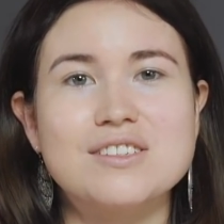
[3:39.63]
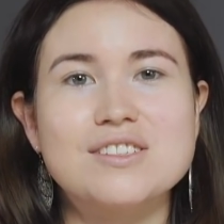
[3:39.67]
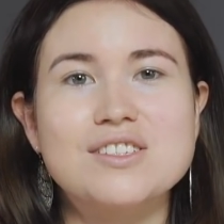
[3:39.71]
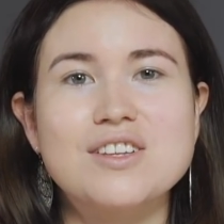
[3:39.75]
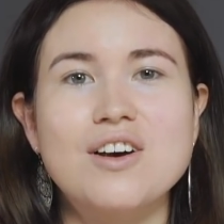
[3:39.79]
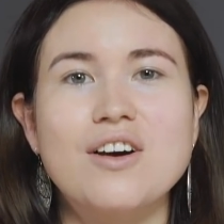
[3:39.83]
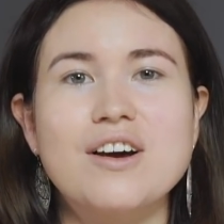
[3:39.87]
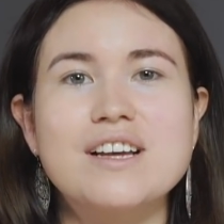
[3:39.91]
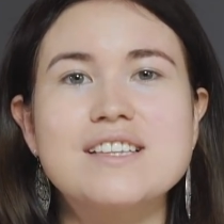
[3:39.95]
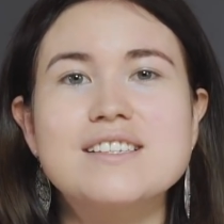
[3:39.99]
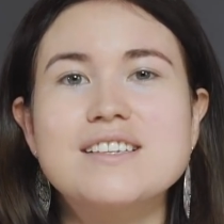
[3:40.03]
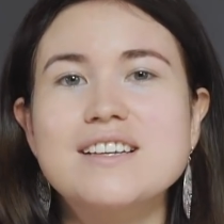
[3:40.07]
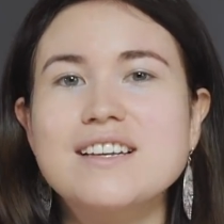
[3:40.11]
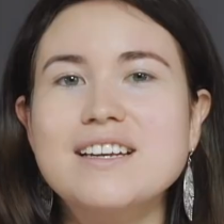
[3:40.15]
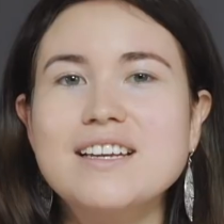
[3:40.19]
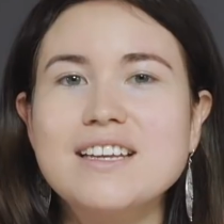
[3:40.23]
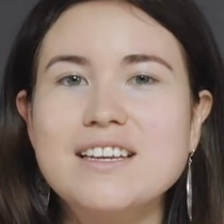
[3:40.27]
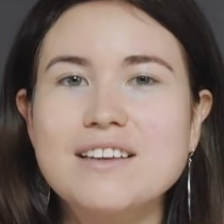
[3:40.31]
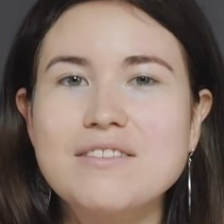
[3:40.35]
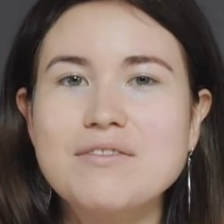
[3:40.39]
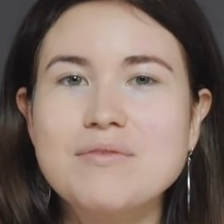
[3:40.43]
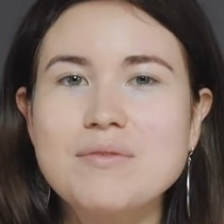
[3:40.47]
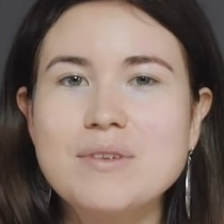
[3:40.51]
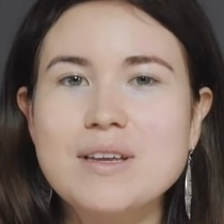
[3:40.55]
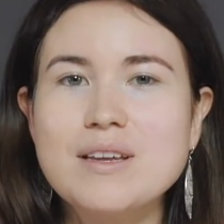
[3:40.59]
so it's gonna
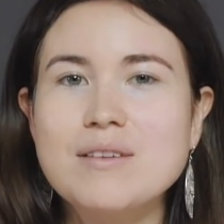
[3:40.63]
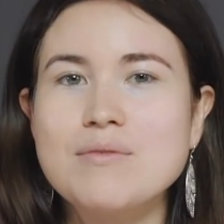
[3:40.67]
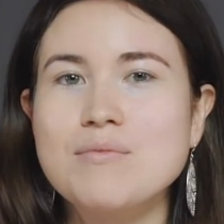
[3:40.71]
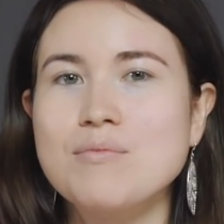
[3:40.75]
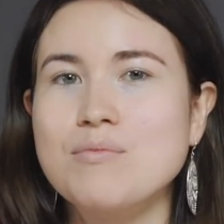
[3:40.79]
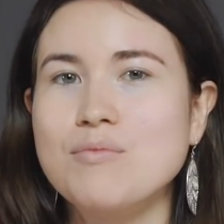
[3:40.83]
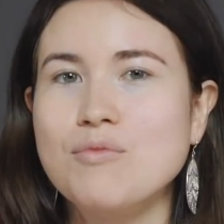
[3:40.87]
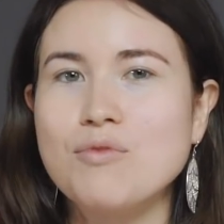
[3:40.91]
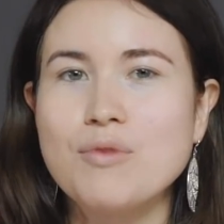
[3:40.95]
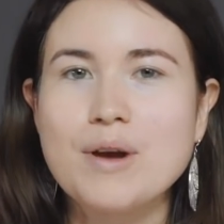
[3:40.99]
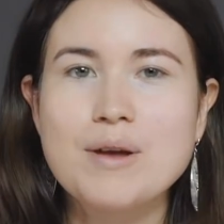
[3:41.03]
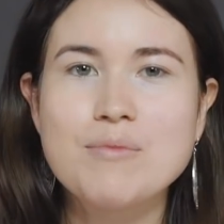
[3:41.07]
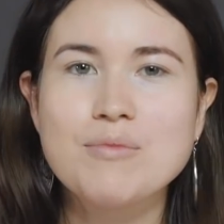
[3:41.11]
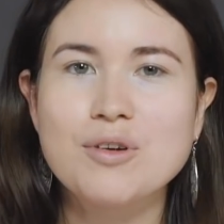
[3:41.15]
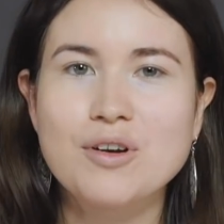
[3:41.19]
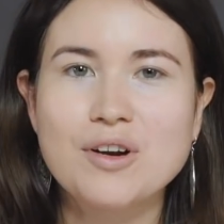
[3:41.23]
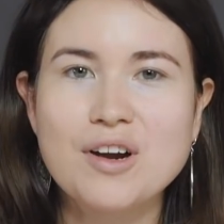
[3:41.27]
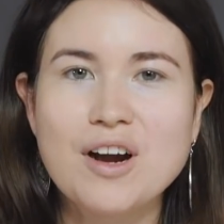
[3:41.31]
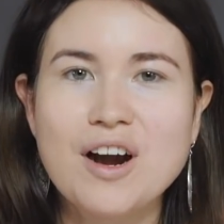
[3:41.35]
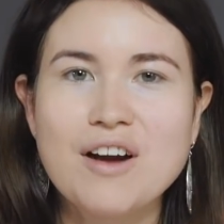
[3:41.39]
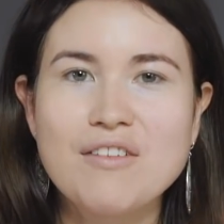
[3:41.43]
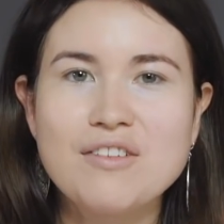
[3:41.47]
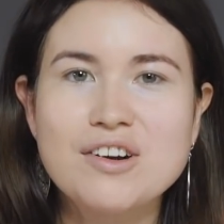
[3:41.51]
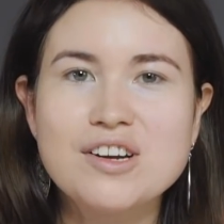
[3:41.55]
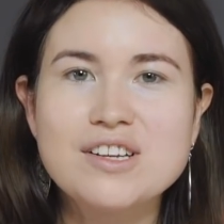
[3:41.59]
give me way more
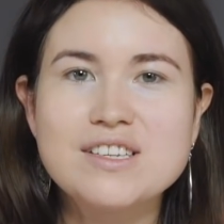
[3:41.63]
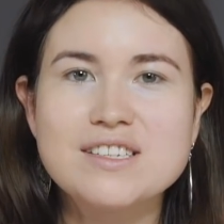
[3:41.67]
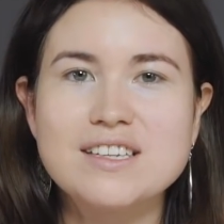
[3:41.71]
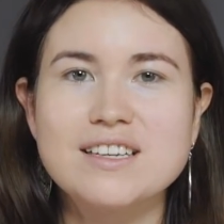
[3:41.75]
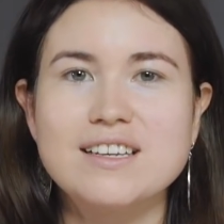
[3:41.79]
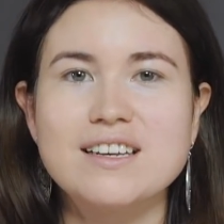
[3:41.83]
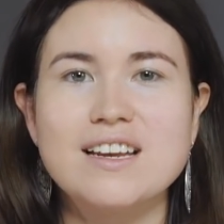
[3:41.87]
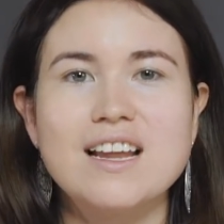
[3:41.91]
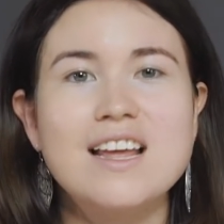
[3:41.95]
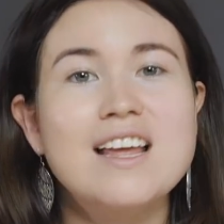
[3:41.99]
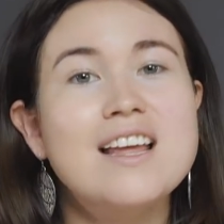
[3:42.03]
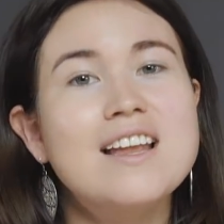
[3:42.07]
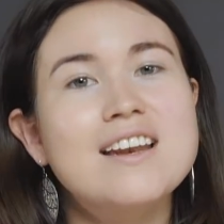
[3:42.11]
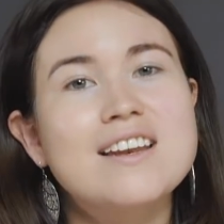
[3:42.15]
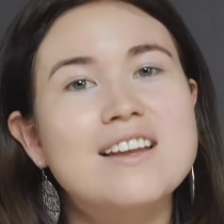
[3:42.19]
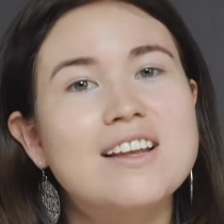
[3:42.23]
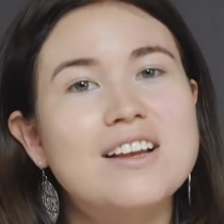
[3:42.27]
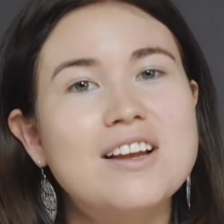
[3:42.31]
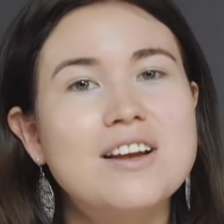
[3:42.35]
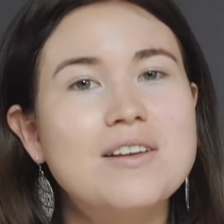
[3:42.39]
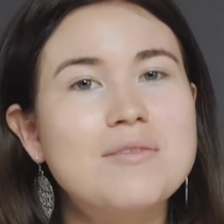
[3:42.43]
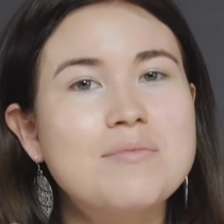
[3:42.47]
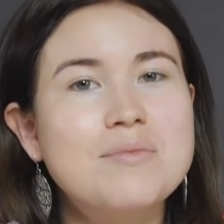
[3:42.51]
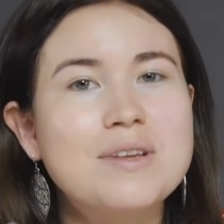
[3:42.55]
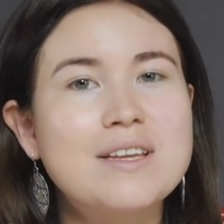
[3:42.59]
coverage and not
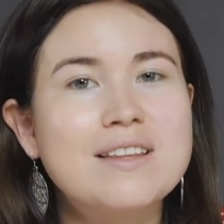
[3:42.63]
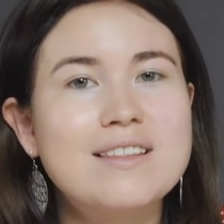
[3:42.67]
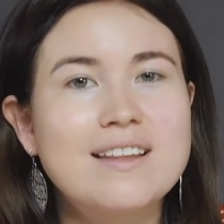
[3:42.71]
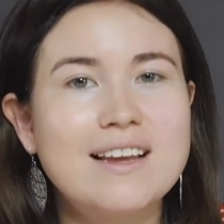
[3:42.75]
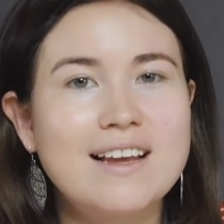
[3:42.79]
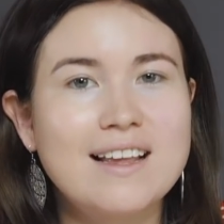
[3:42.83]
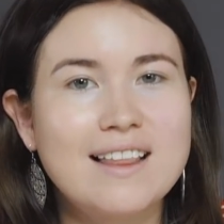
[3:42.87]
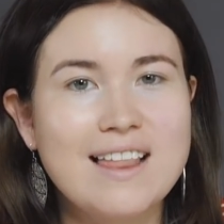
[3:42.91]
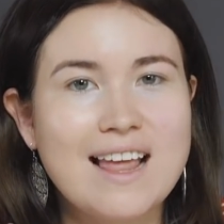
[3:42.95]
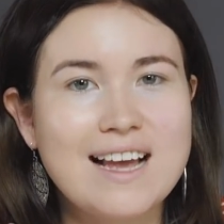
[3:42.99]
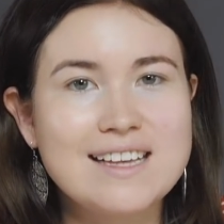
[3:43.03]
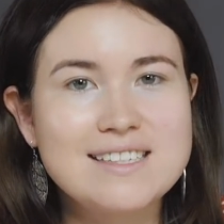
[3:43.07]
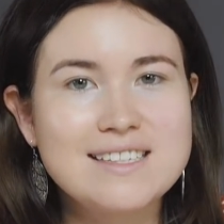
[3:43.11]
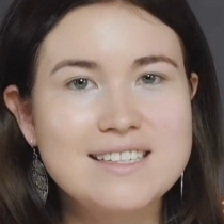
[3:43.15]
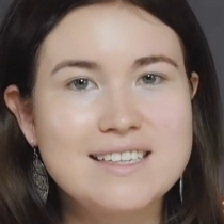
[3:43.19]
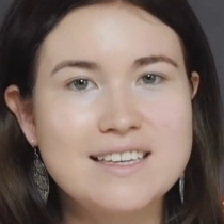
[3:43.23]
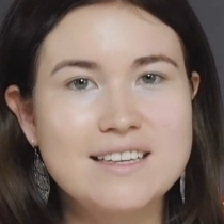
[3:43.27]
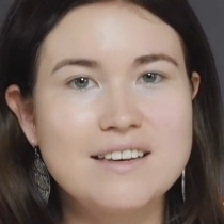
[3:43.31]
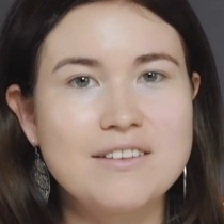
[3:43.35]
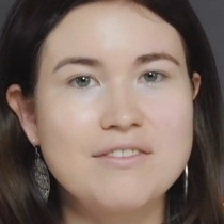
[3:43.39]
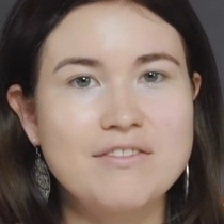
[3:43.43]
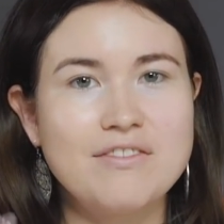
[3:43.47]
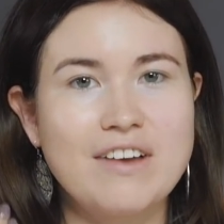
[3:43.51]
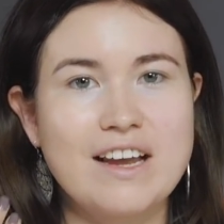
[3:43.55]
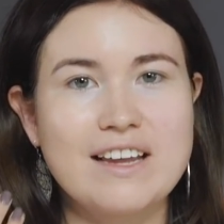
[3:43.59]
gonna be the glass
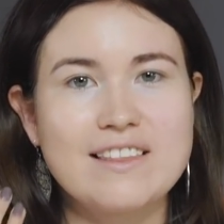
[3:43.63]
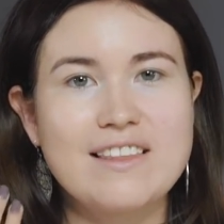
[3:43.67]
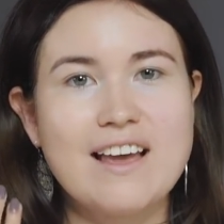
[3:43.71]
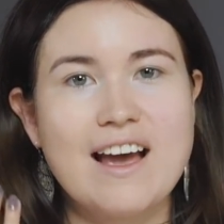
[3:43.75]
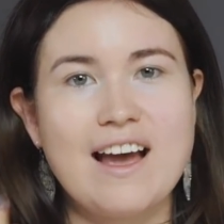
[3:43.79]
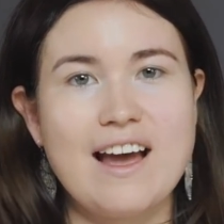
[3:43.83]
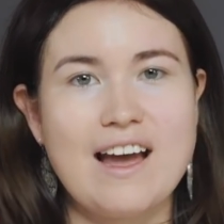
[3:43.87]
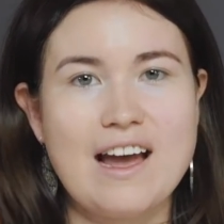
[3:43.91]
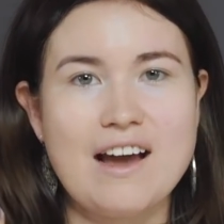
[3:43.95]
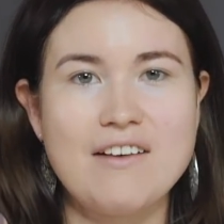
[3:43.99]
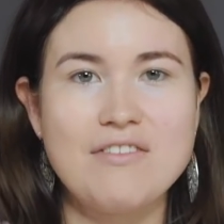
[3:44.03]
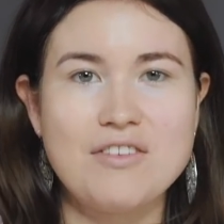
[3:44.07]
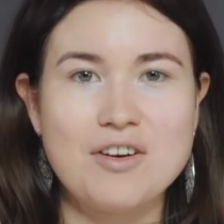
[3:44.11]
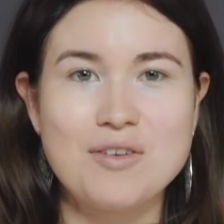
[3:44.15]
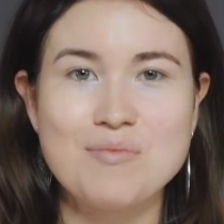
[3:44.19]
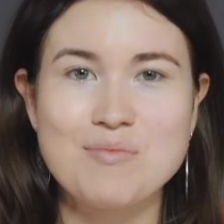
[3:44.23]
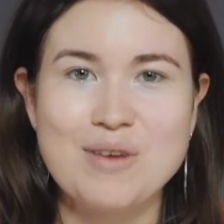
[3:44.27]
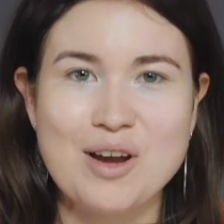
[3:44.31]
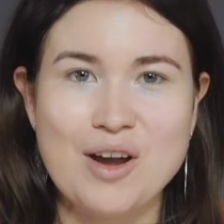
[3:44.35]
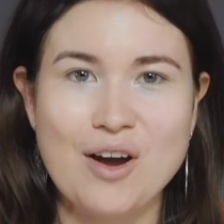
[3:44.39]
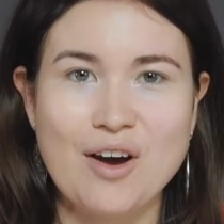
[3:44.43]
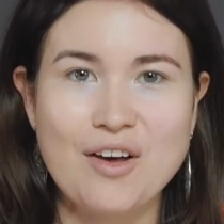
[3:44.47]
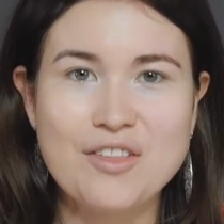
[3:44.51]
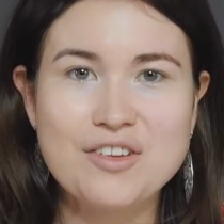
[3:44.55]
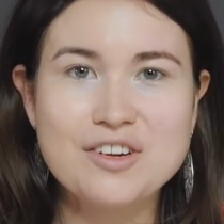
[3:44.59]
skin effect that I have on
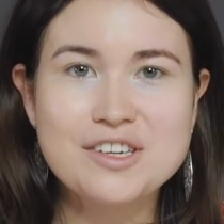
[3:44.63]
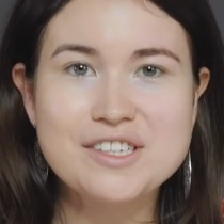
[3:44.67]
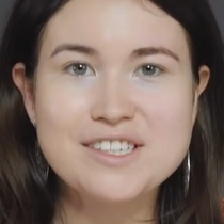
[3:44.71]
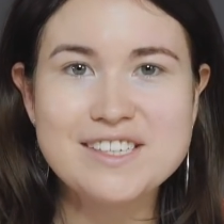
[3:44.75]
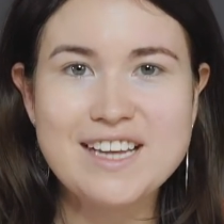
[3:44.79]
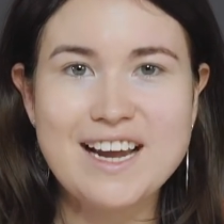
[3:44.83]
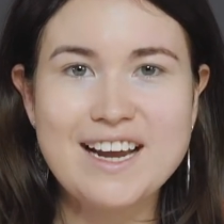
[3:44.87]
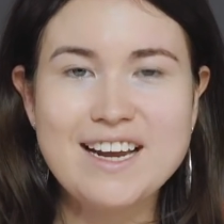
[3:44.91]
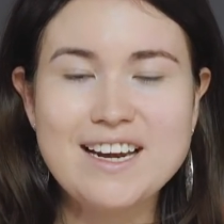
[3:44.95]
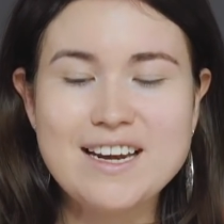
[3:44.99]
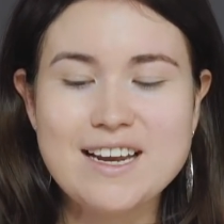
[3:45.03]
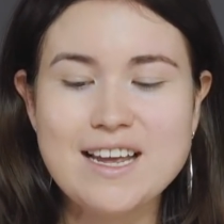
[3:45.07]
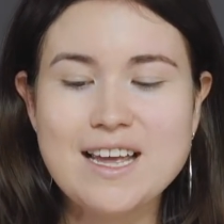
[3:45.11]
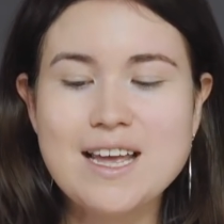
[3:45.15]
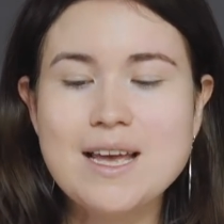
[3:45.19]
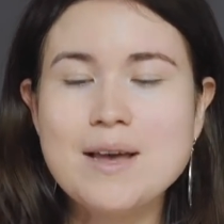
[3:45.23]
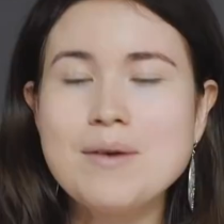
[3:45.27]
my other side.